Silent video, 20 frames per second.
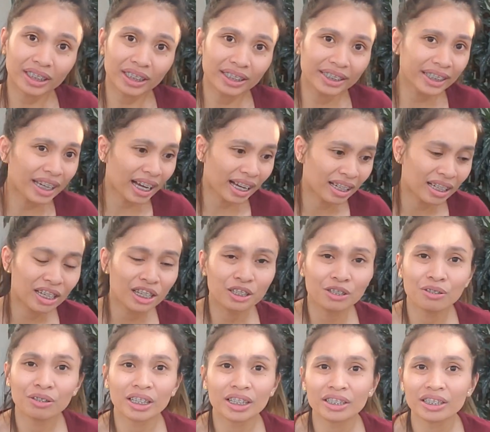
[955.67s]
yeah,
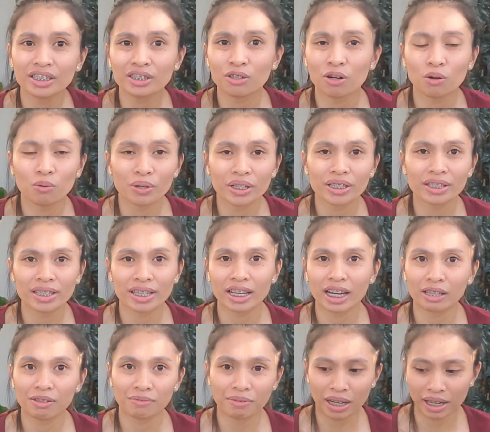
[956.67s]
you can just always seek
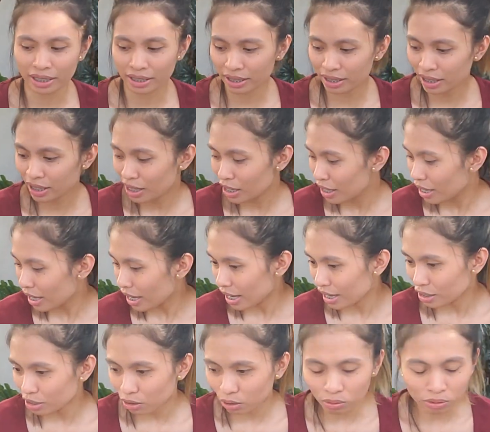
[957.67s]
advice.
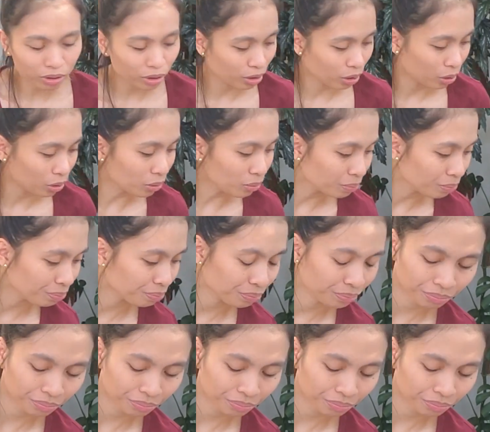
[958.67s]
And also,